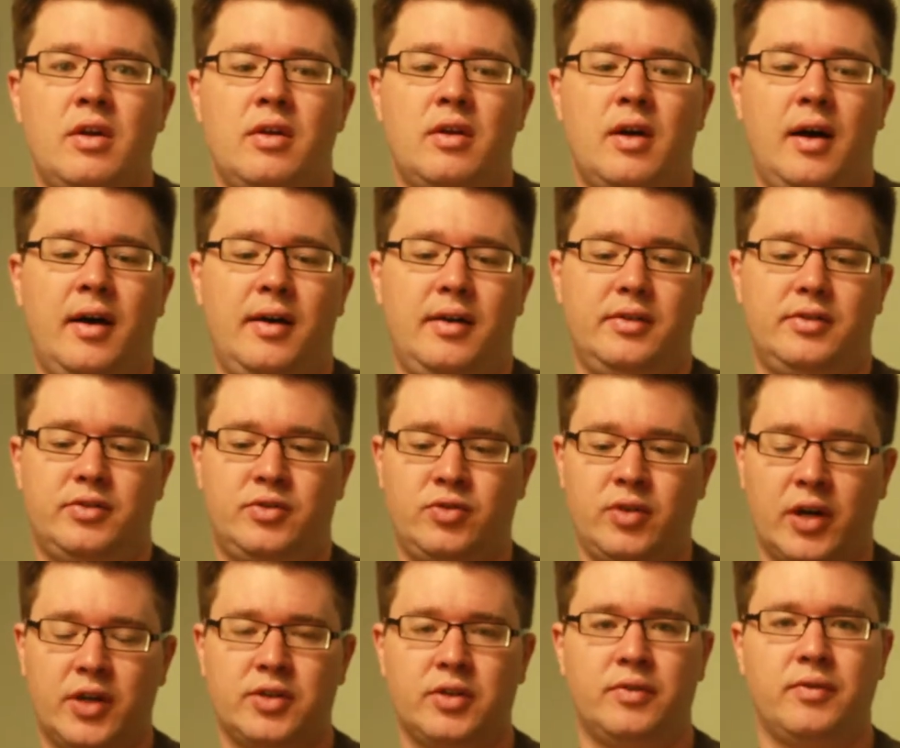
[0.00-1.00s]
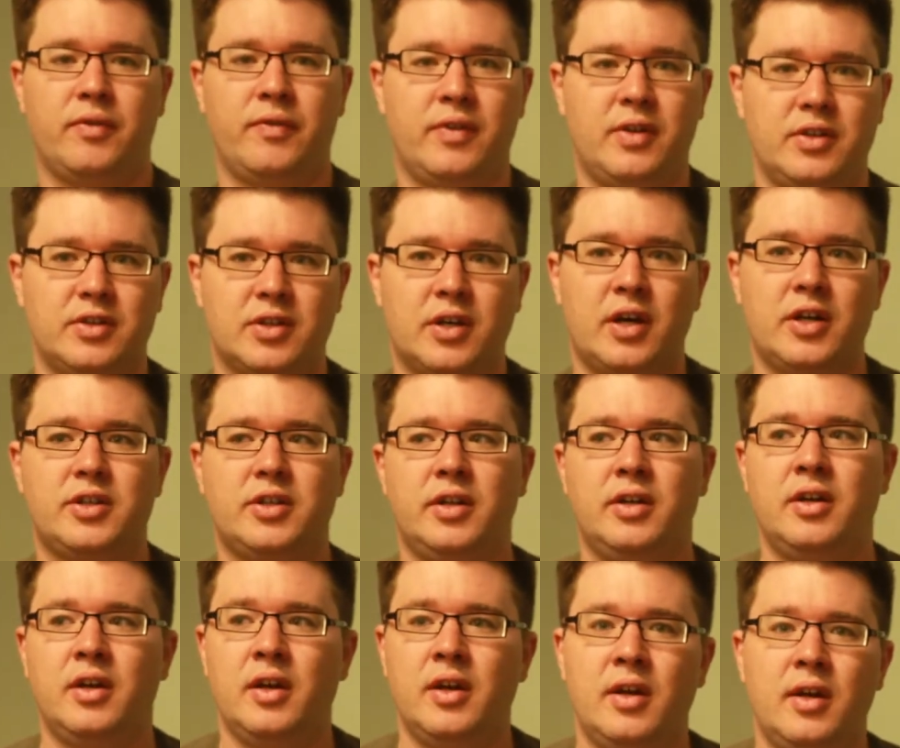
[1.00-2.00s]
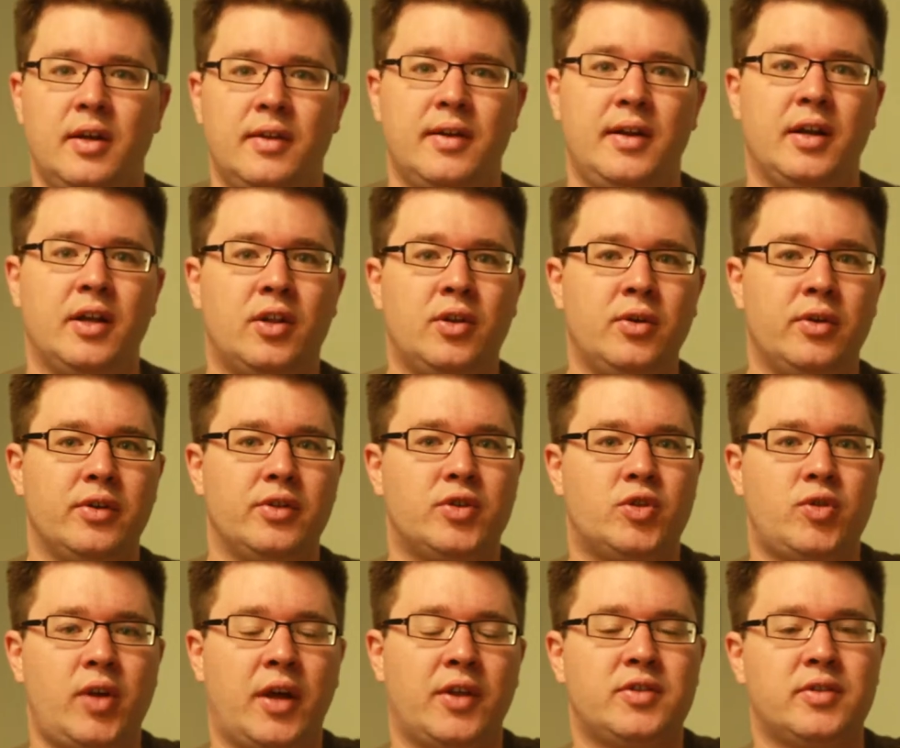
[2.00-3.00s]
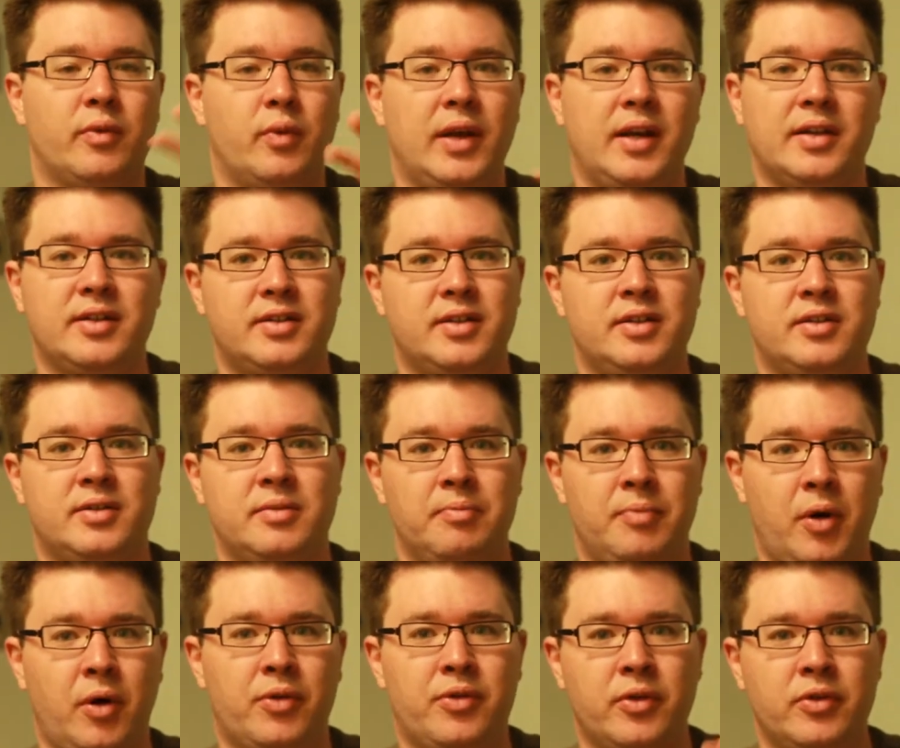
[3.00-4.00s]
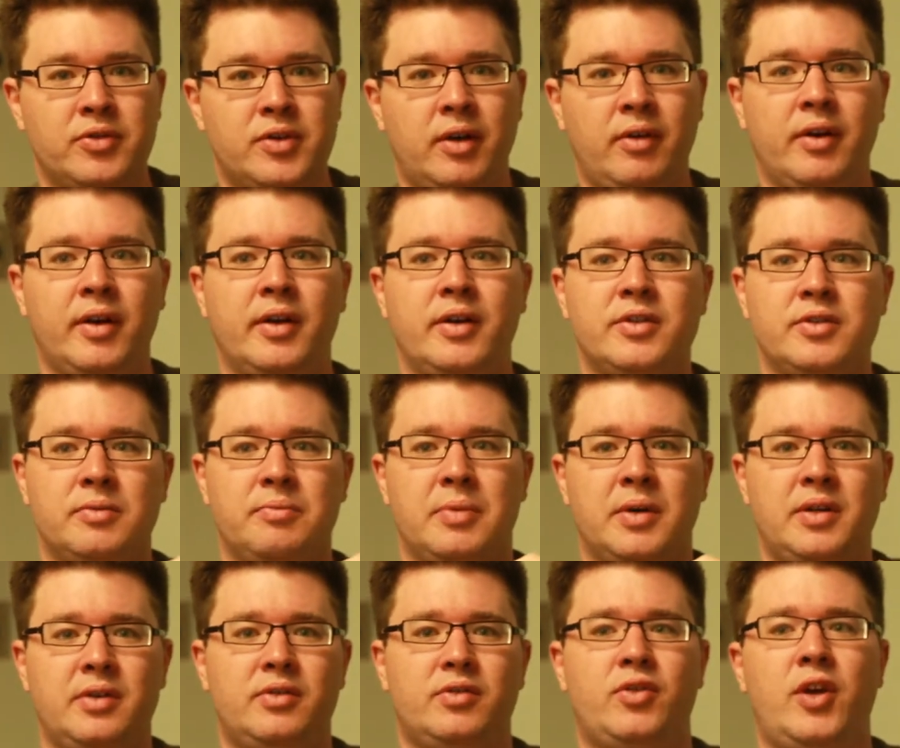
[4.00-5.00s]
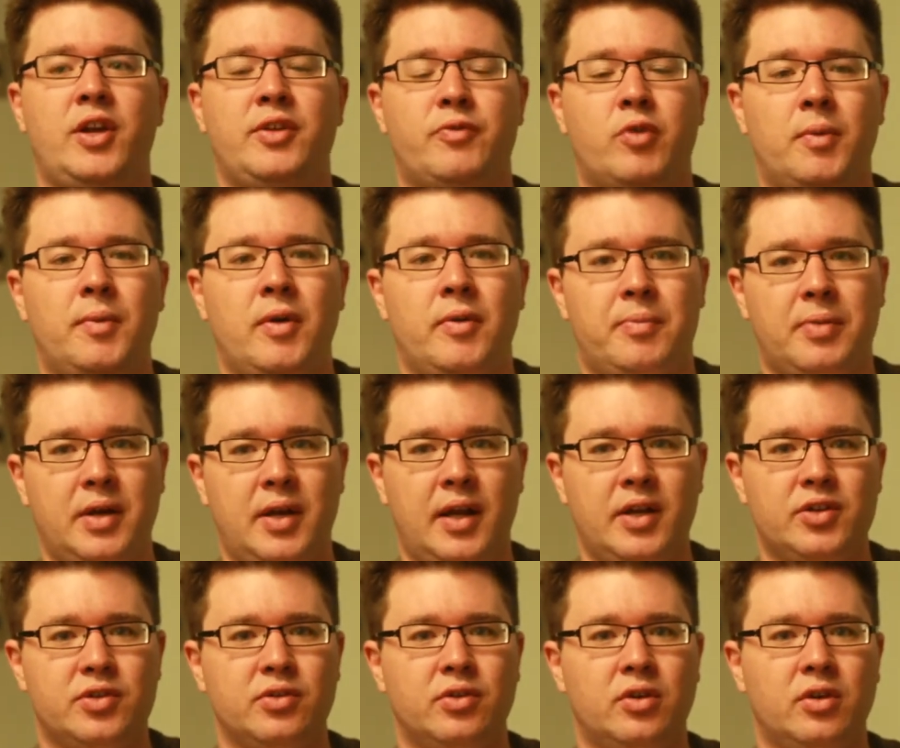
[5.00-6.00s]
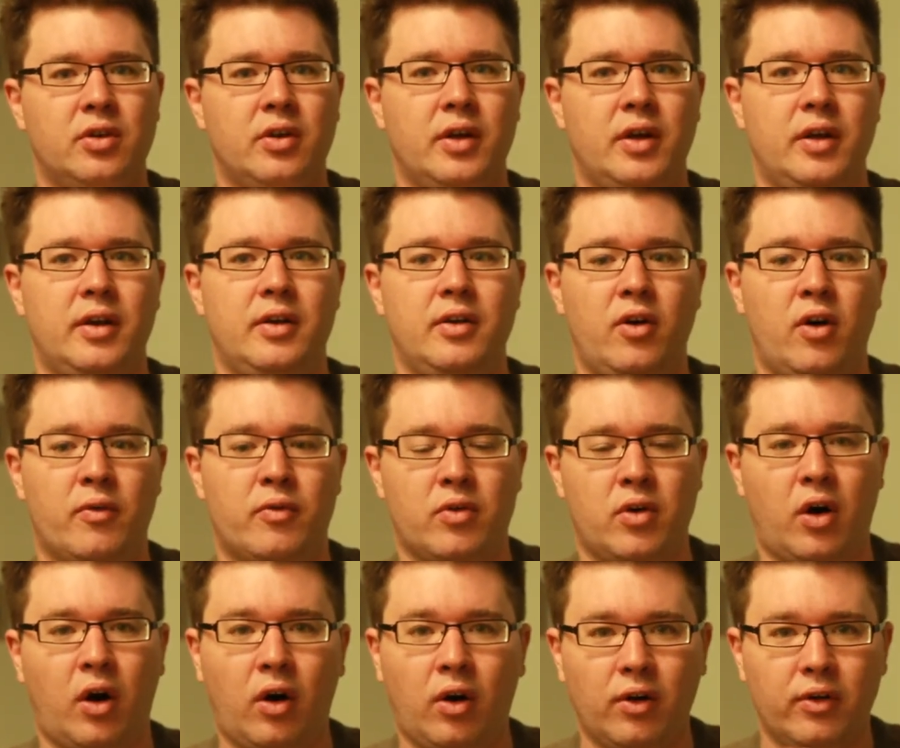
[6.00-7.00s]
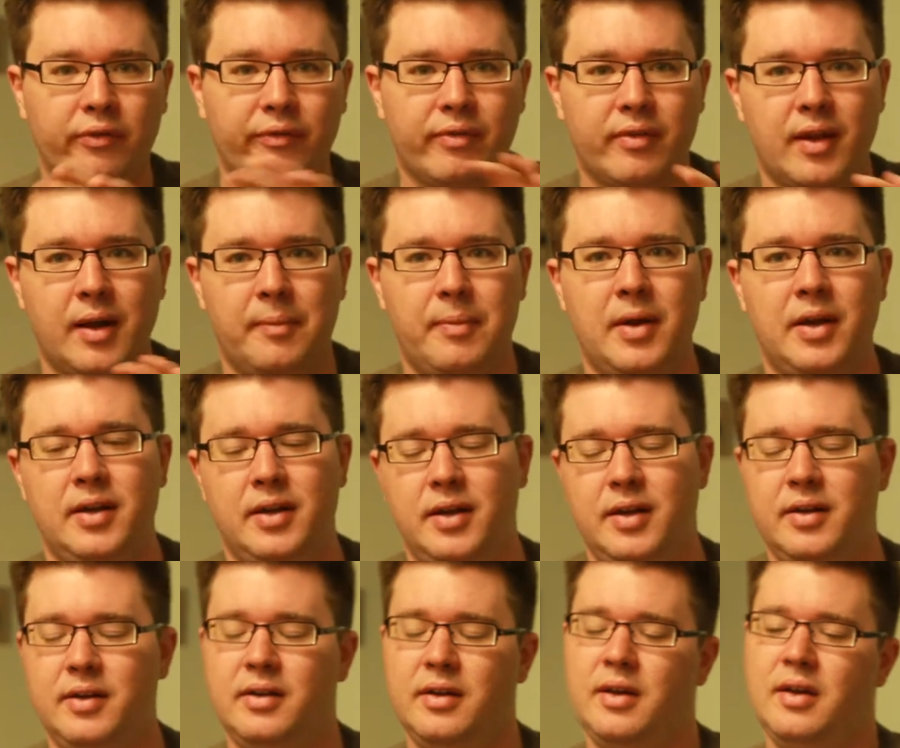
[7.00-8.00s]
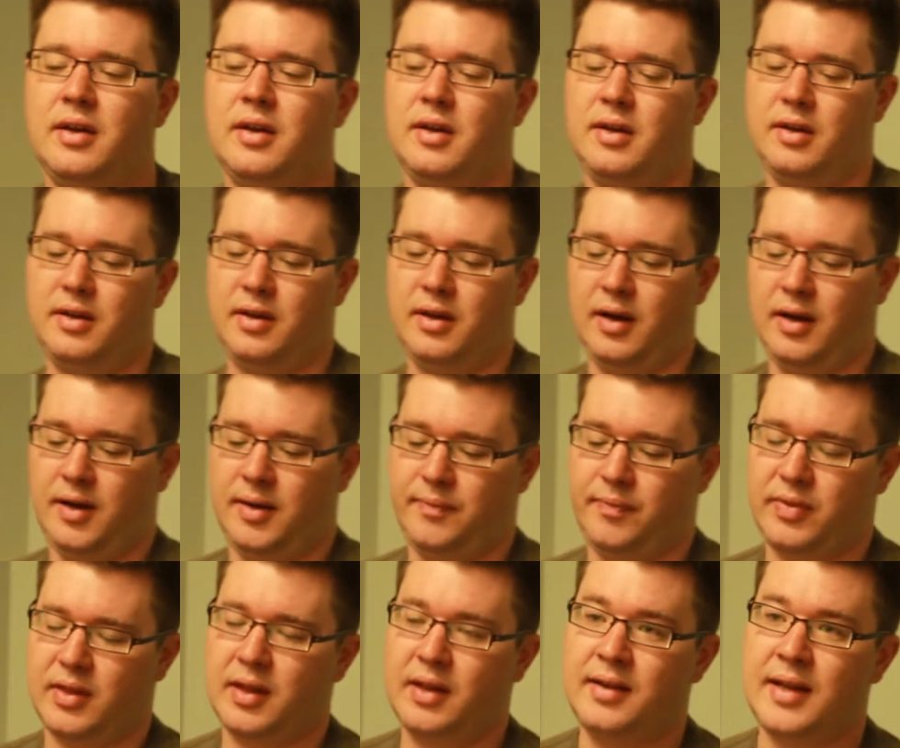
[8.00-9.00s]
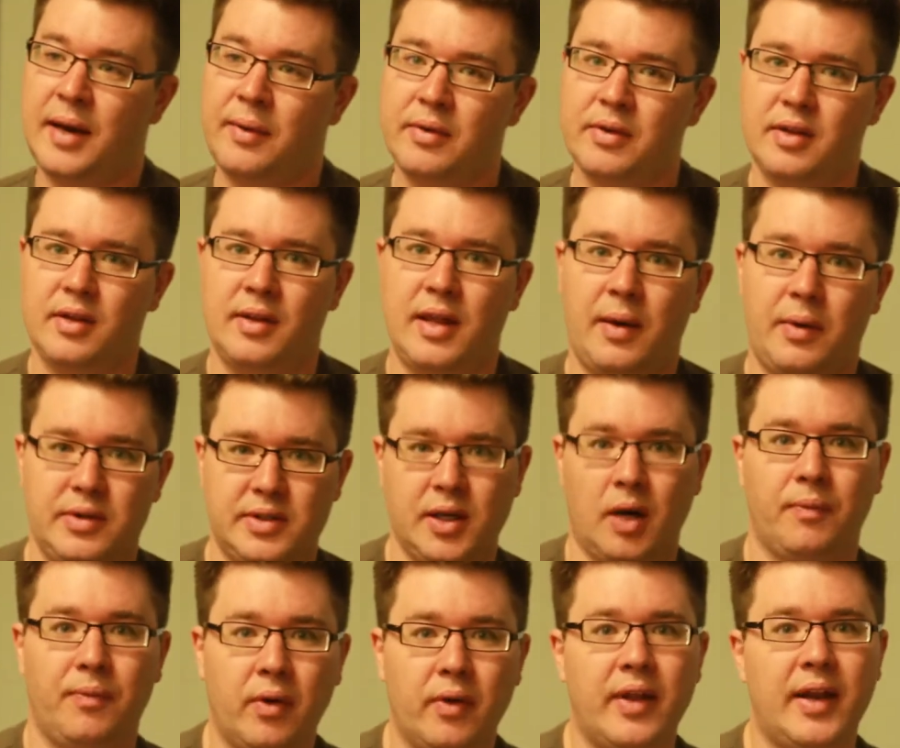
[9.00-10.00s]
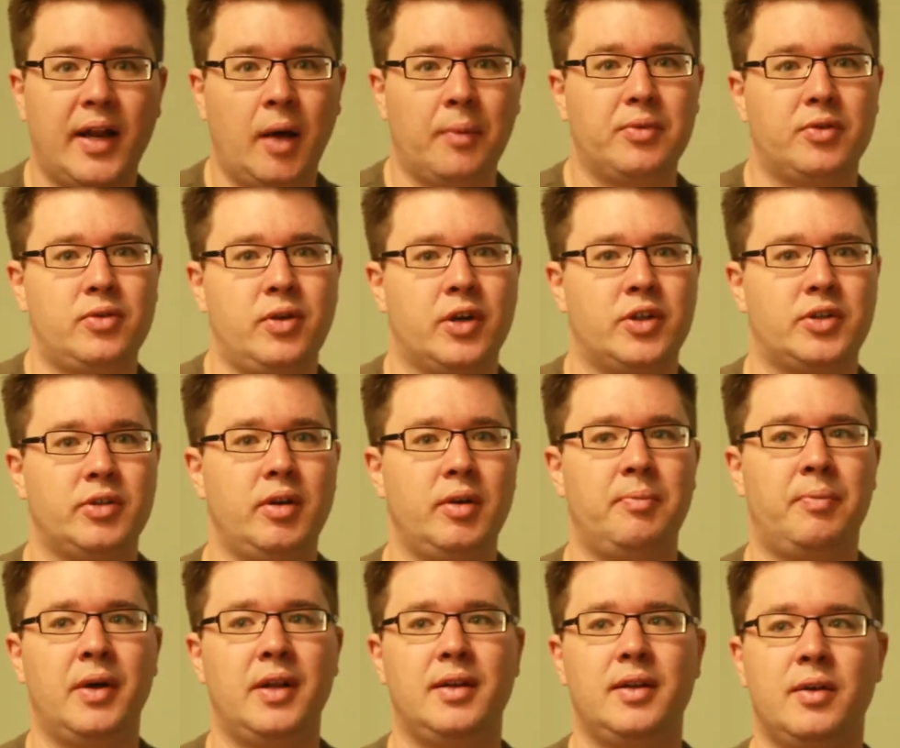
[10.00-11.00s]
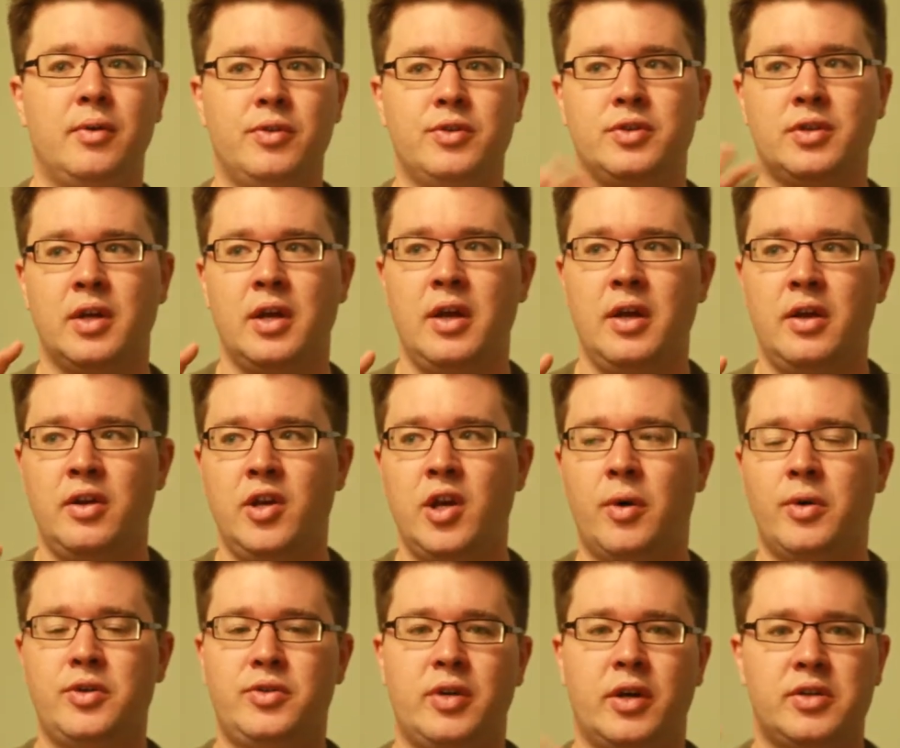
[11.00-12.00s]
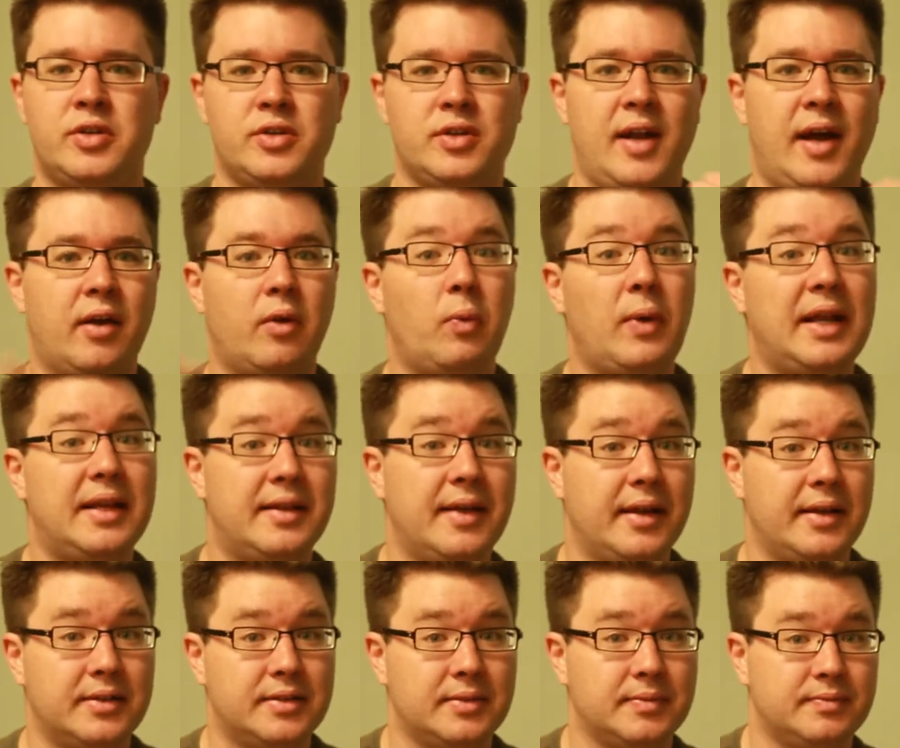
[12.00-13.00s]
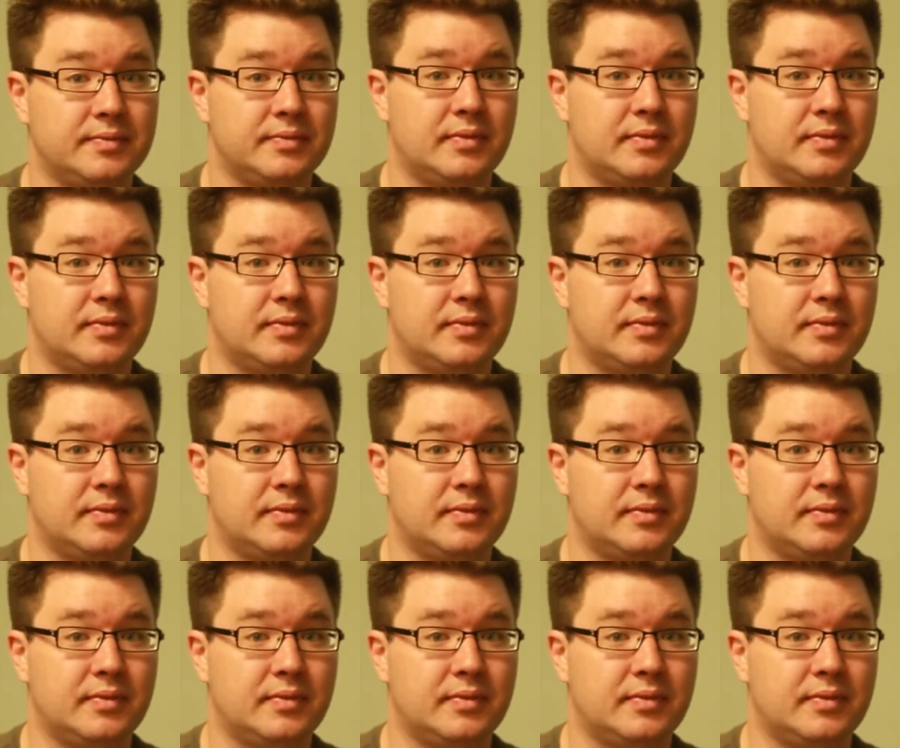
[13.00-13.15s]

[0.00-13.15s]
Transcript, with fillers: Uh, structure of the discussion that included strengths and weaknesses in both those areas and transformative potential and overall opinion, um, and that was that was helpful. That helped structure it, but there was no instructions on how to weight things.